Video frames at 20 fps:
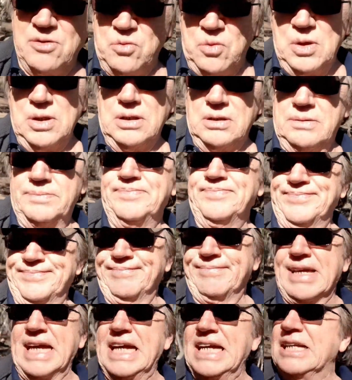well.
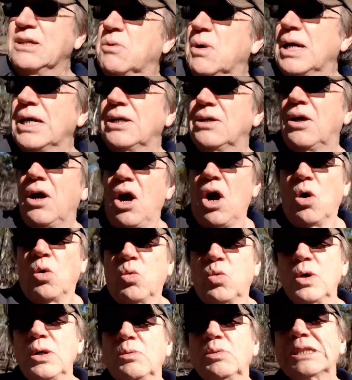Anyway,
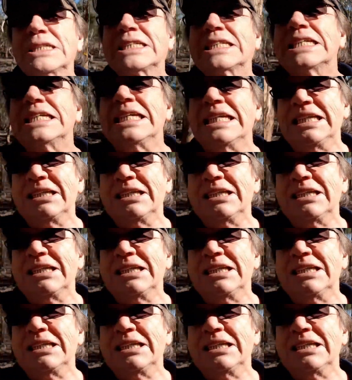we will see.